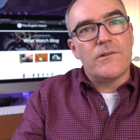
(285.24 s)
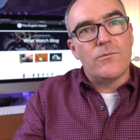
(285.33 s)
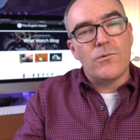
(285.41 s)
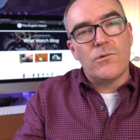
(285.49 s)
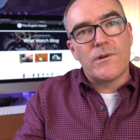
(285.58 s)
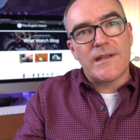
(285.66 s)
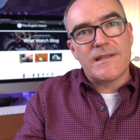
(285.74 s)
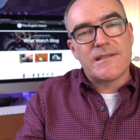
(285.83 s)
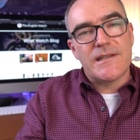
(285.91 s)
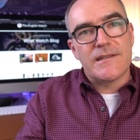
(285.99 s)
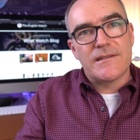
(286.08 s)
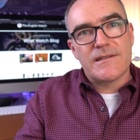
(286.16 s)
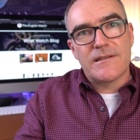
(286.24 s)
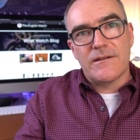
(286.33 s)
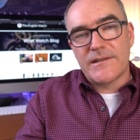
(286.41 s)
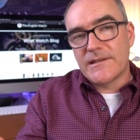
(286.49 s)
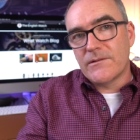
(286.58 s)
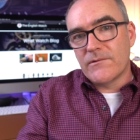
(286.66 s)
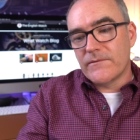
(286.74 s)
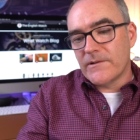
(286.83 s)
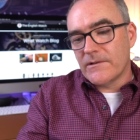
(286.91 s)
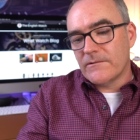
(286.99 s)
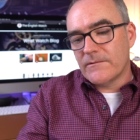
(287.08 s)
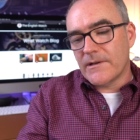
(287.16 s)
not worn it since I did the
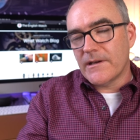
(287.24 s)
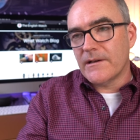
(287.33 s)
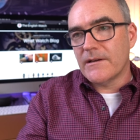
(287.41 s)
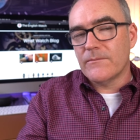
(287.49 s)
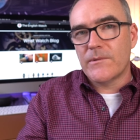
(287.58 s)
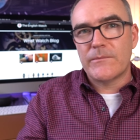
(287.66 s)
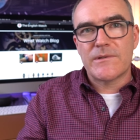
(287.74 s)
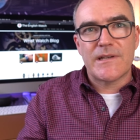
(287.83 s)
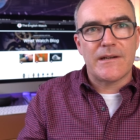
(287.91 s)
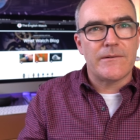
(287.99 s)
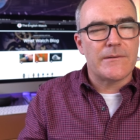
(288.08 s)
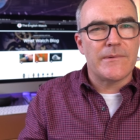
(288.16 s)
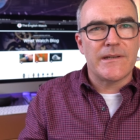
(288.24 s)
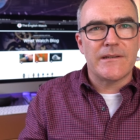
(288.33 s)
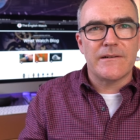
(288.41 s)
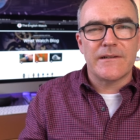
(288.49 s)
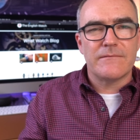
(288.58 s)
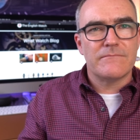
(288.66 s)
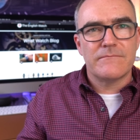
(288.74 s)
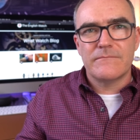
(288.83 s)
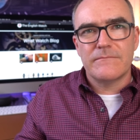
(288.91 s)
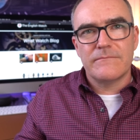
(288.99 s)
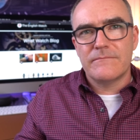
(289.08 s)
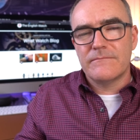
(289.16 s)
review. Um, when was that? Would have been like
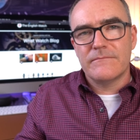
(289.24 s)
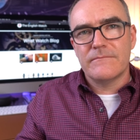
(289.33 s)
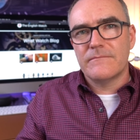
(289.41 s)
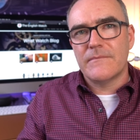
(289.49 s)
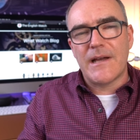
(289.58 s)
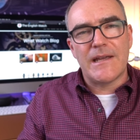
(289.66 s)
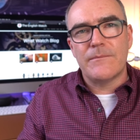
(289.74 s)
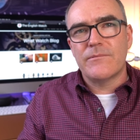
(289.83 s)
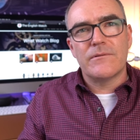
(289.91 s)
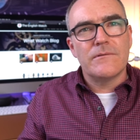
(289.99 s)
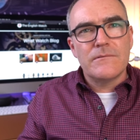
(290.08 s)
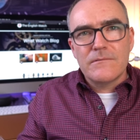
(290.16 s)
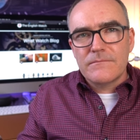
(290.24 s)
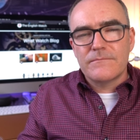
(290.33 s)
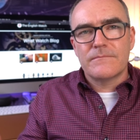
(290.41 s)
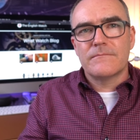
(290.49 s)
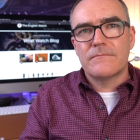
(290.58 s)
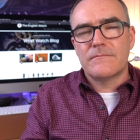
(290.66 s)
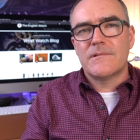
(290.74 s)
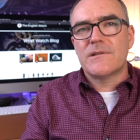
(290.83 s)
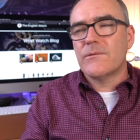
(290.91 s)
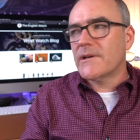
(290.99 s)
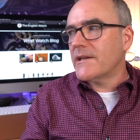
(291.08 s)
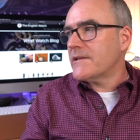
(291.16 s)
April
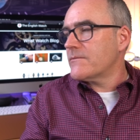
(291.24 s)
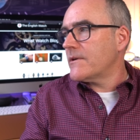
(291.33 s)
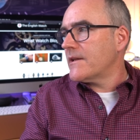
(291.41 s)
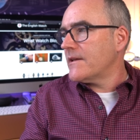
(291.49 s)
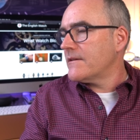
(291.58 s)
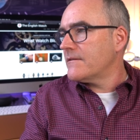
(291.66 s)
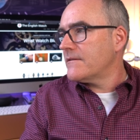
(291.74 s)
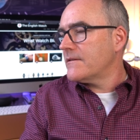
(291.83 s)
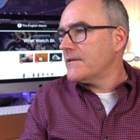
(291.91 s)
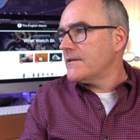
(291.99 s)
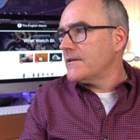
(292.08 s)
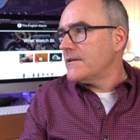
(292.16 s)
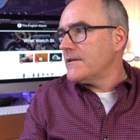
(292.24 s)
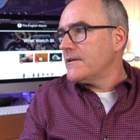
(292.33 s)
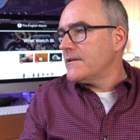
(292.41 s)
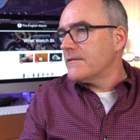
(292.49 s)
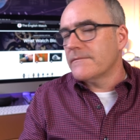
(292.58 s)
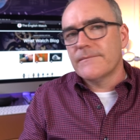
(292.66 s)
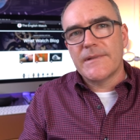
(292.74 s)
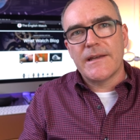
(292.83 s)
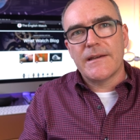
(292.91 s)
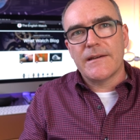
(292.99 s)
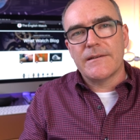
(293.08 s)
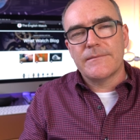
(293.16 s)
2020.
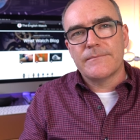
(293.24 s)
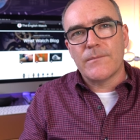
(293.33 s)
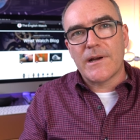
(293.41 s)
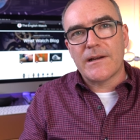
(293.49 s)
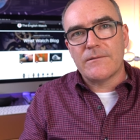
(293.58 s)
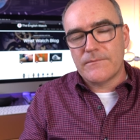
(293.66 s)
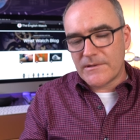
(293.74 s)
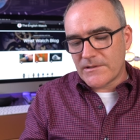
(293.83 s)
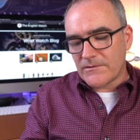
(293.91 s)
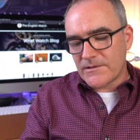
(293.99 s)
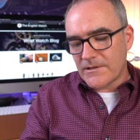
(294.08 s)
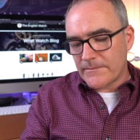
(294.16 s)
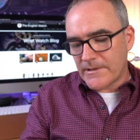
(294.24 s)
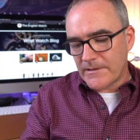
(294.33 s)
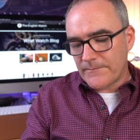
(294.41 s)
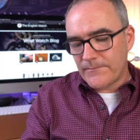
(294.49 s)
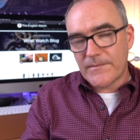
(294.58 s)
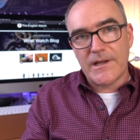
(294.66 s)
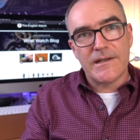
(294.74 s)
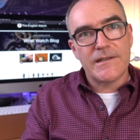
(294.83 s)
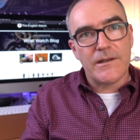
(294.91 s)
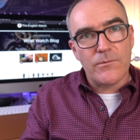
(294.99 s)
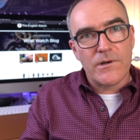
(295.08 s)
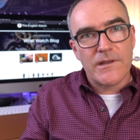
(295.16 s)
Yeah, wow, that was a long time ago. And
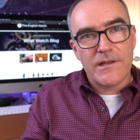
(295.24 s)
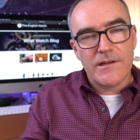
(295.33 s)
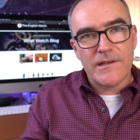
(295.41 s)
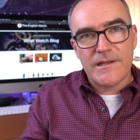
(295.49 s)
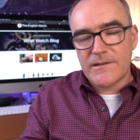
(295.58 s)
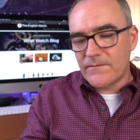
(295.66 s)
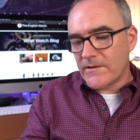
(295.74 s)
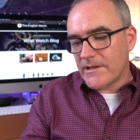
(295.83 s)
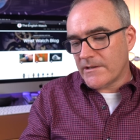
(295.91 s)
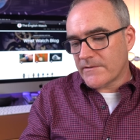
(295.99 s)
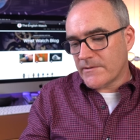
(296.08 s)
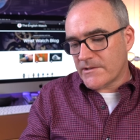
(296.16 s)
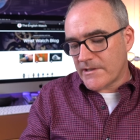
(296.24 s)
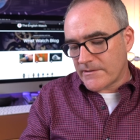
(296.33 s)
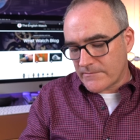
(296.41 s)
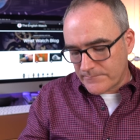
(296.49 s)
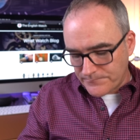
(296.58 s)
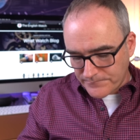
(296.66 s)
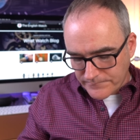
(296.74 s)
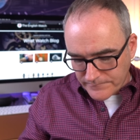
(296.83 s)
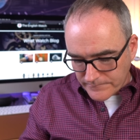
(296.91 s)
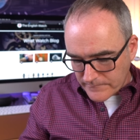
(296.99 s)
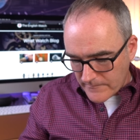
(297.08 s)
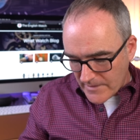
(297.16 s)
yeah, one of the early videos from the channel.
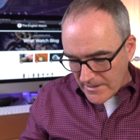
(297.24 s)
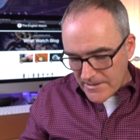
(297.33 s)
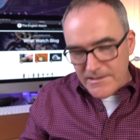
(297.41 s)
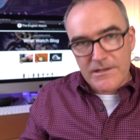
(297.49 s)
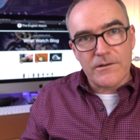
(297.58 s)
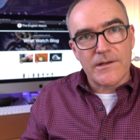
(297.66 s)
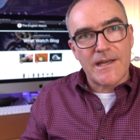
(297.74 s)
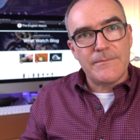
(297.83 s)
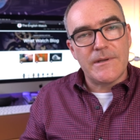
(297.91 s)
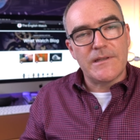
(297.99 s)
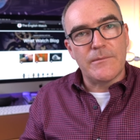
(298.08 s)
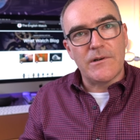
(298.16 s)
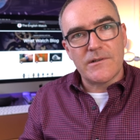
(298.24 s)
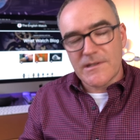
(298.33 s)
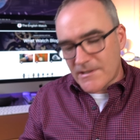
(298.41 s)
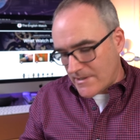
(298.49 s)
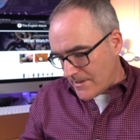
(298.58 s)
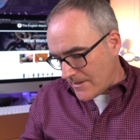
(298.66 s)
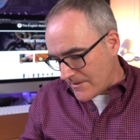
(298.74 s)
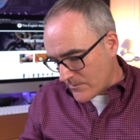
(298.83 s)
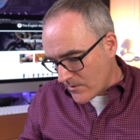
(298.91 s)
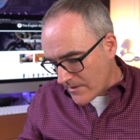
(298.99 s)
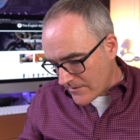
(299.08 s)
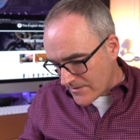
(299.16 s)
So I'll keep it in the box. Uh, it's
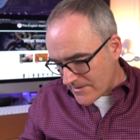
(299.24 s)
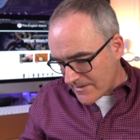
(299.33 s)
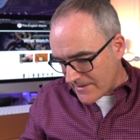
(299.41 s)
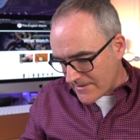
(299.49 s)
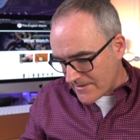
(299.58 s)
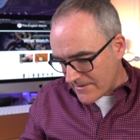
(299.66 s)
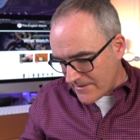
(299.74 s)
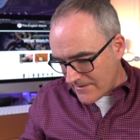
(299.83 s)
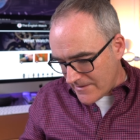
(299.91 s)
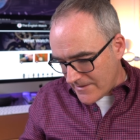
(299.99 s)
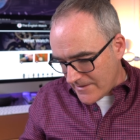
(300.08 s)
one of those things that,